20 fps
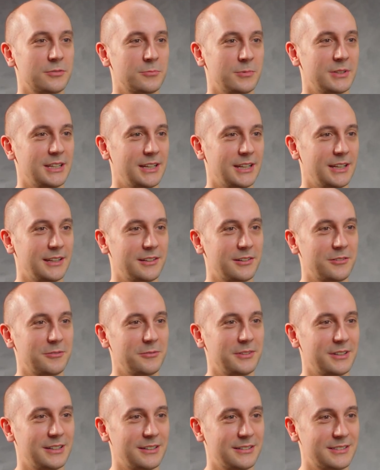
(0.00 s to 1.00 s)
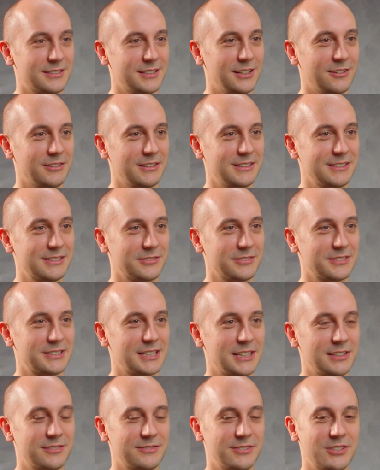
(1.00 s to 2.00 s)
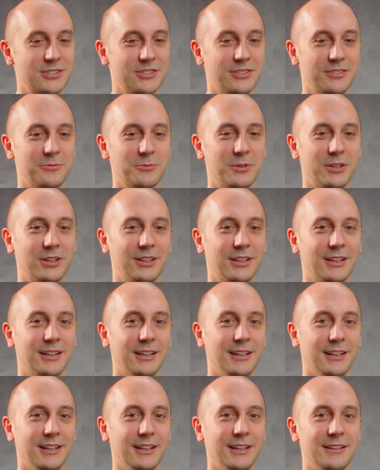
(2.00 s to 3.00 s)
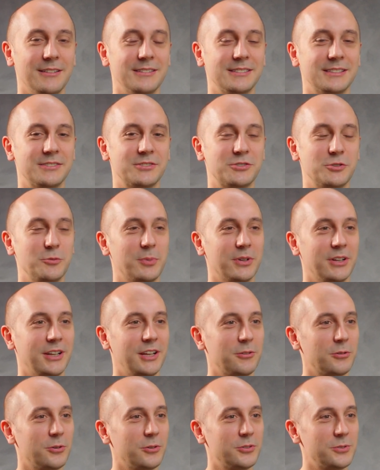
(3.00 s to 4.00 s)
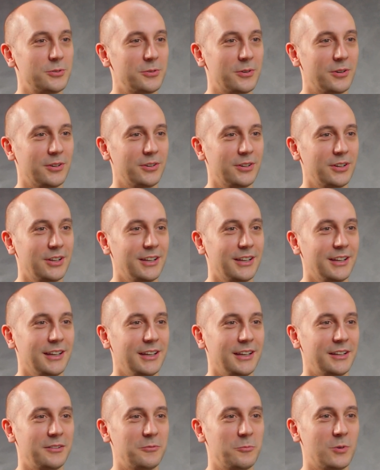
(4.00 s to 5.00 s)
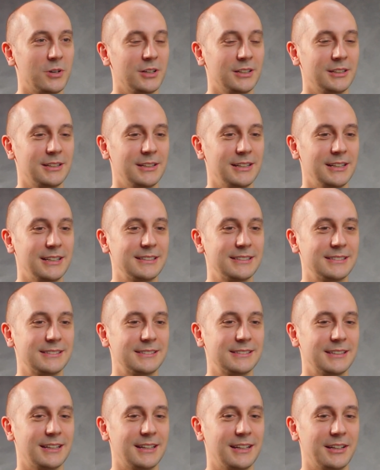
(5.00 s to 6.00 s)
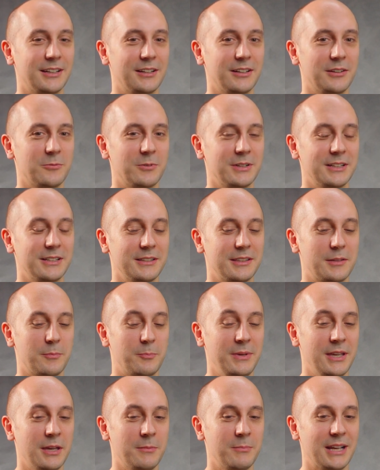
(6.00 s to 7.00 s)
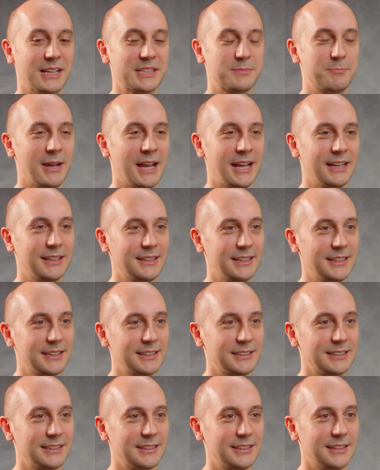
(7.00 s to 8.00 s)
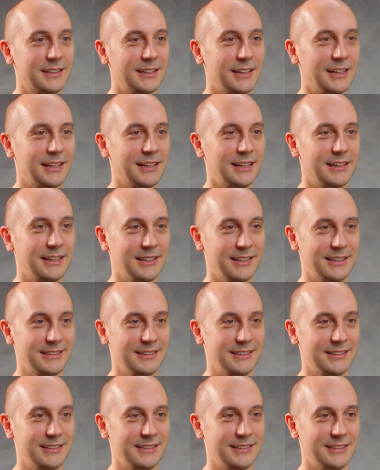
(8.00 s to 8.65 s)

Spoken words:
from when they had their series on television, where there's a superhero duo, and one is the BMX Bandit, and